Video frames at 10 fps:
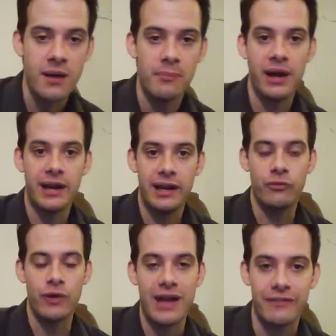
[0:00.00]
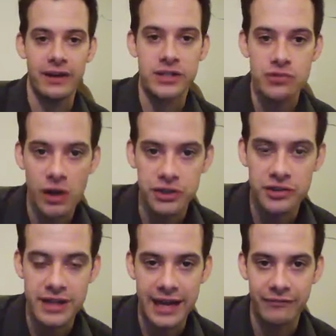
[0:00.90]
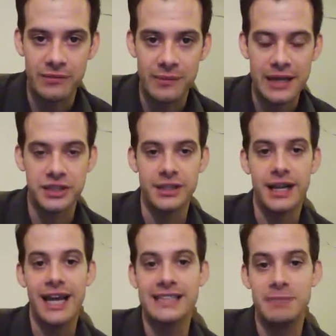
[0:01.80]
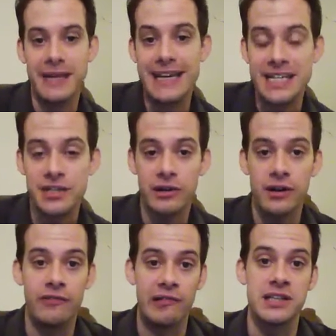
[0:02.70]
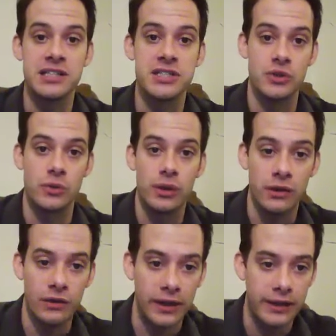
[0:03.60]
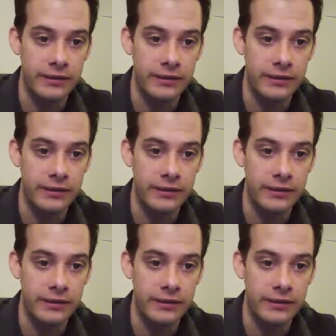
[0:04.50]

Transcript: But if we have a structure to that information, it's a bit easier for us to learn it.